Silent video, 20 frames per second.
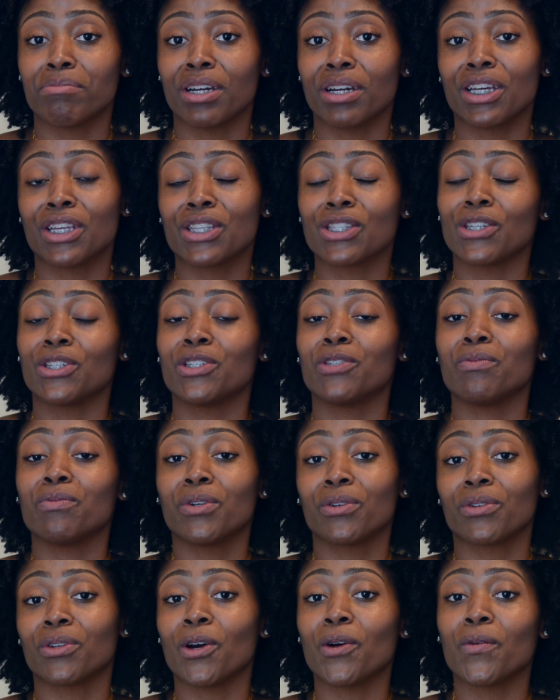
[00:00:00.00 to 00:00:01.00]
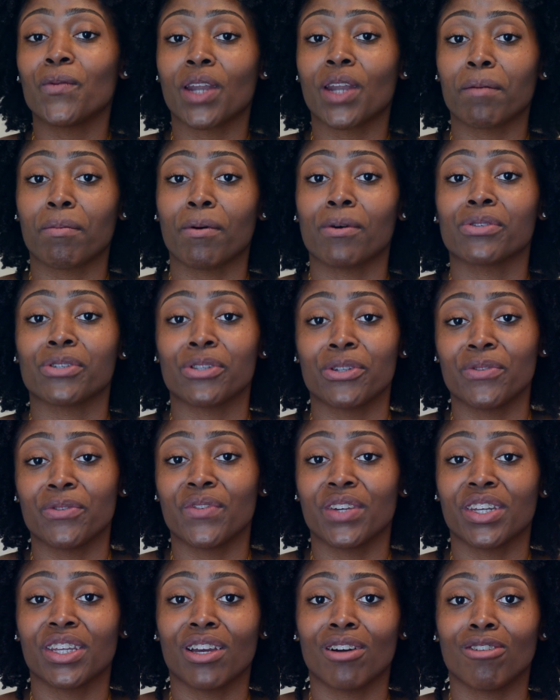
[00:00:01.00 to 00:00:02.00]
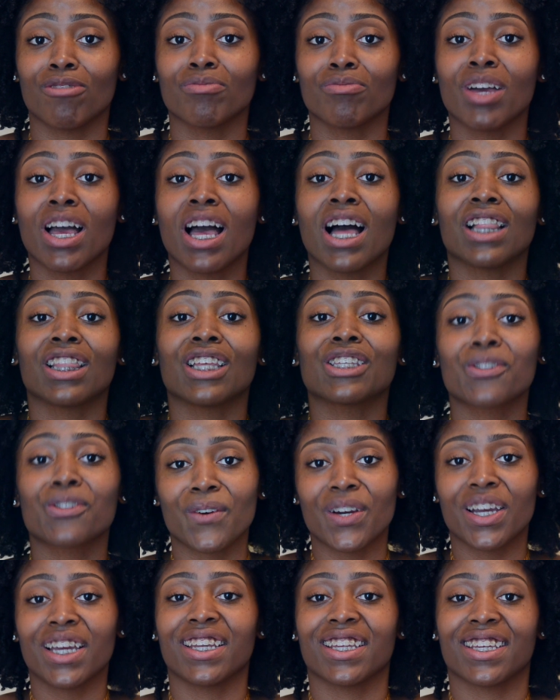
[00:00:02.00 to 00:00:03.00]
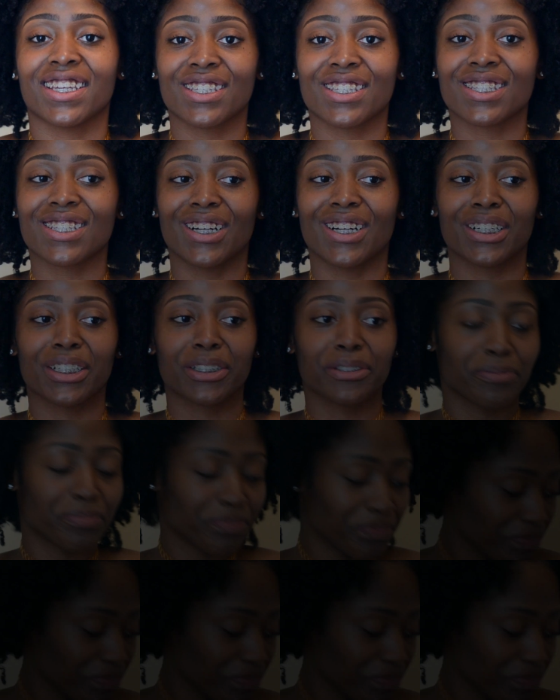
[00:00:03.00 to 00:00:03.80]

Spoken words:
button so you will know when I post a new video. Let's go ahead and get started.